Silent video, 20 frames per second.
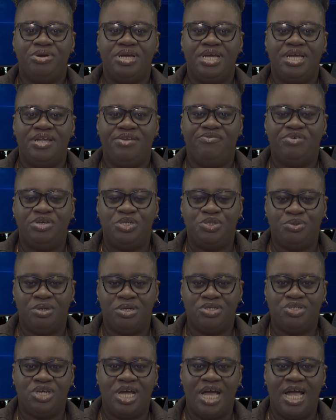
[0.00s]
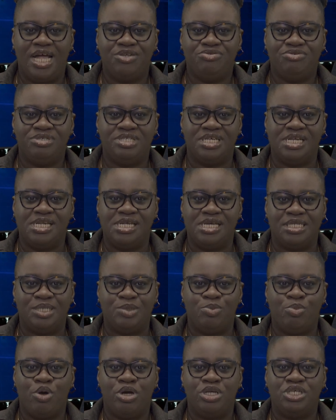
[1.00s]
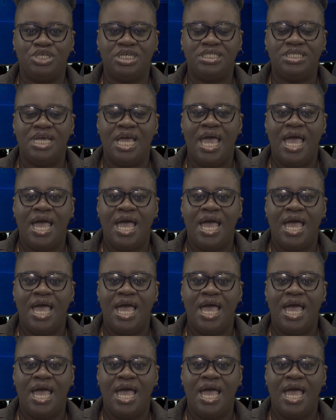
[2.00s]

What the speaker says: Infrastructure and Resilience Project